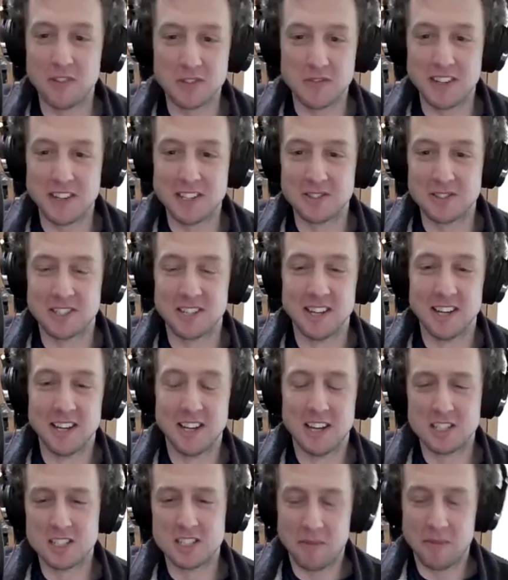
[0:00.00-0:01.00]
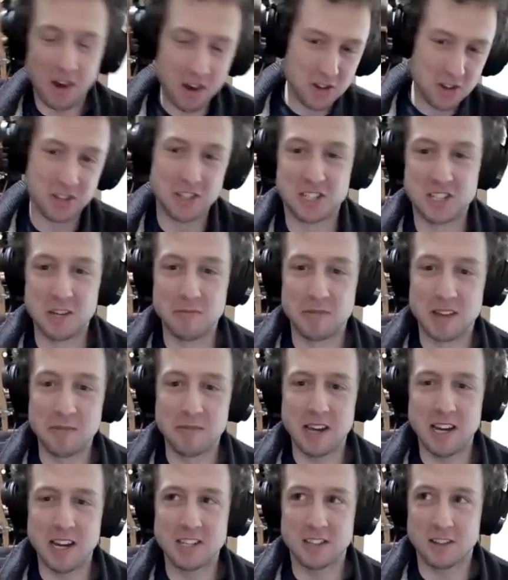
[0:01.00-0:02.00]
videos. So I'm like, "Oh, you're the sheep game
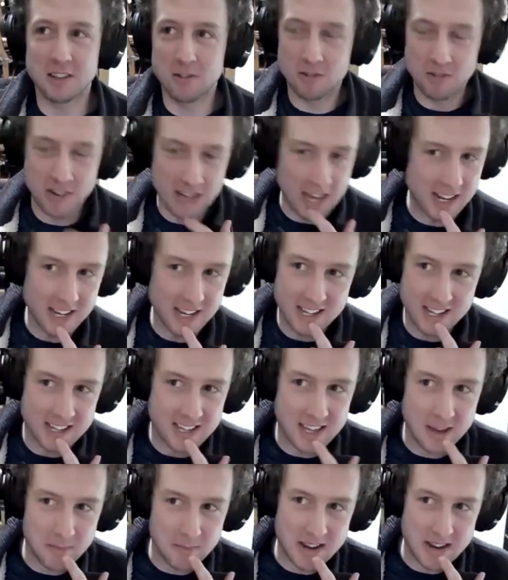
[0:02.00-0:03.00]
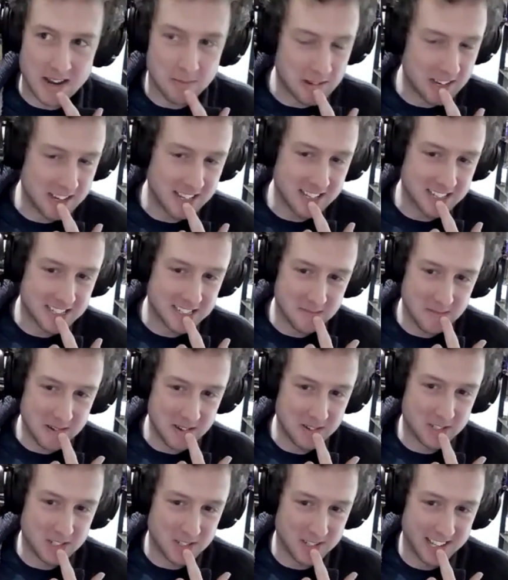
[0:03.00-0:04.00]
guy." So I thought, right, I need to get my name in here
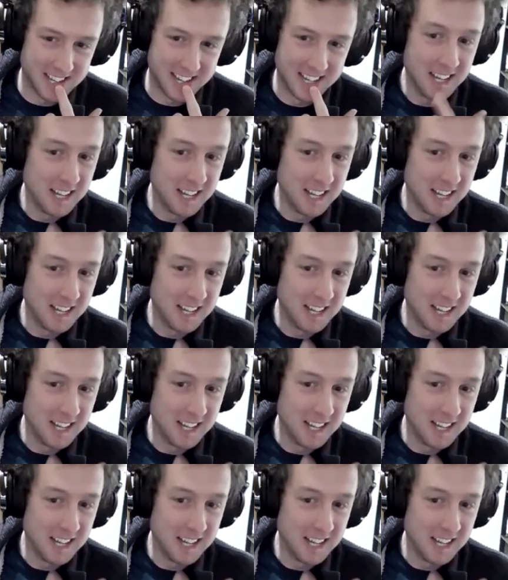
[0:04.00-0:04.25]
somehow so that